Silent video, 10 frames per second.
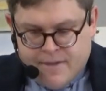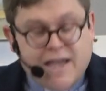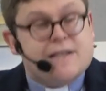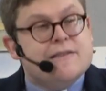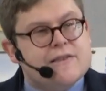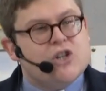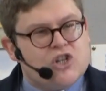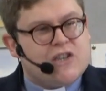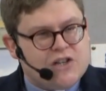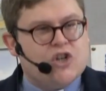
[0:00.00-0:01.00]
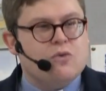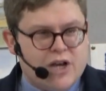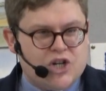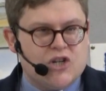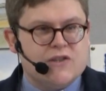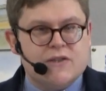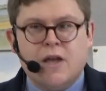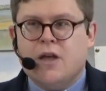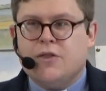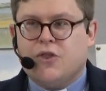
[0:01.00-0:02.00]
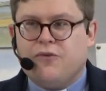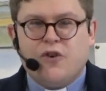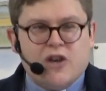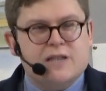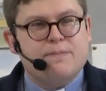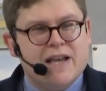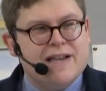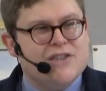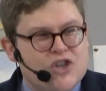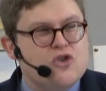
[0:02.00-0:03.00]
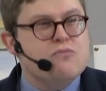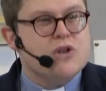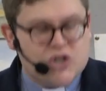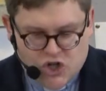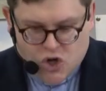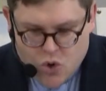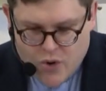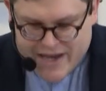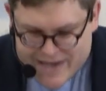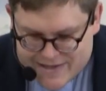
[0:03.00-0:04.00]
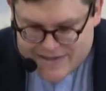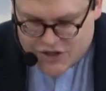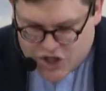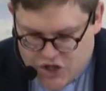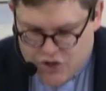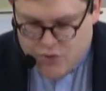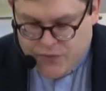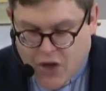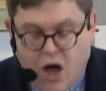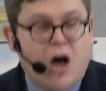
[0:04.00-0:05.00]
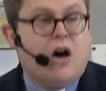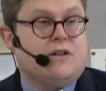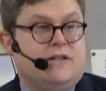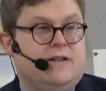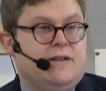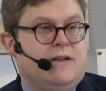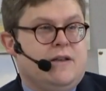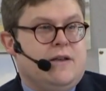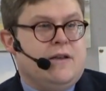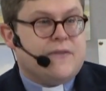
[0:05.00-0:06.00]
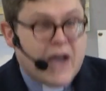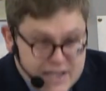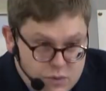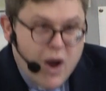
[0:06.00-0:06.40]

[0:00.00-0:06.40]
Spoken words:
in such situations, the first place you must go is to the heart. That's